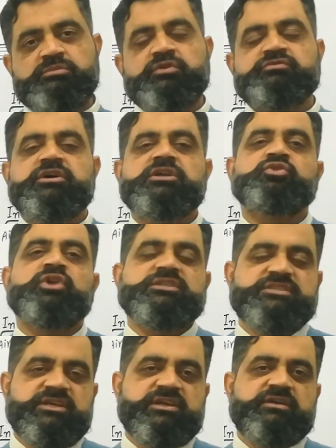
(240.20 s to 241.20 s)
of the
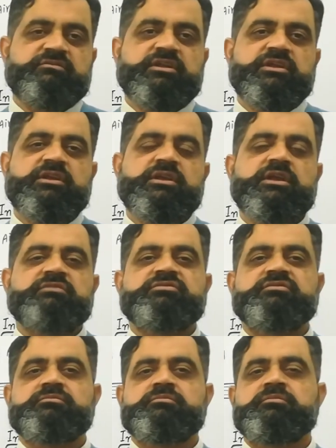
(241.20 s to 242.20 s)
thoracic cavity if
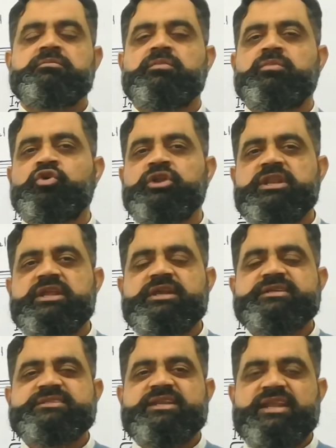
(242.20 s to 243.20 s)
body
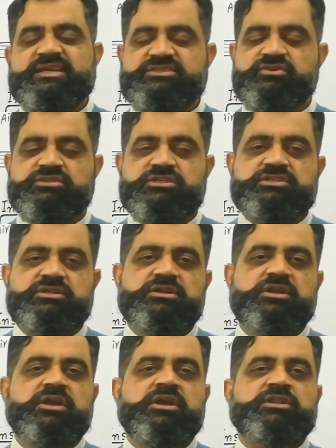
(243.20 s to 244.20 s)
needs less oxygen